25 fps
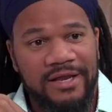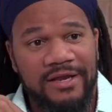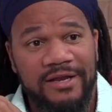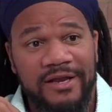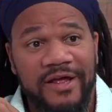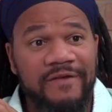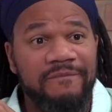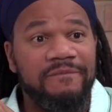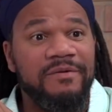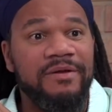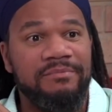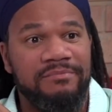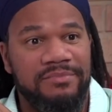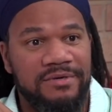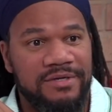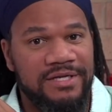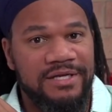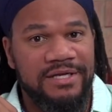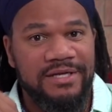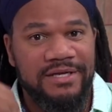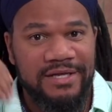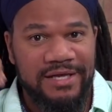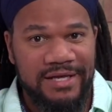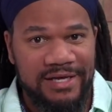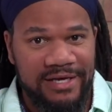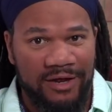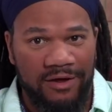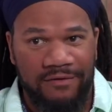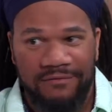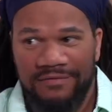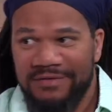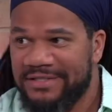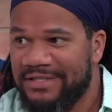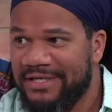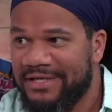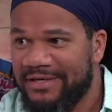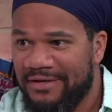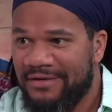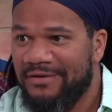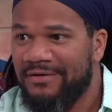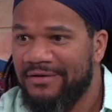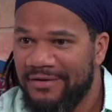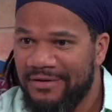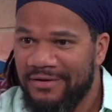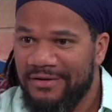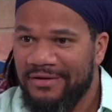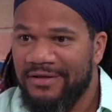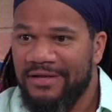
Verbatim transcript: and they've been bullied. And all of a sudden,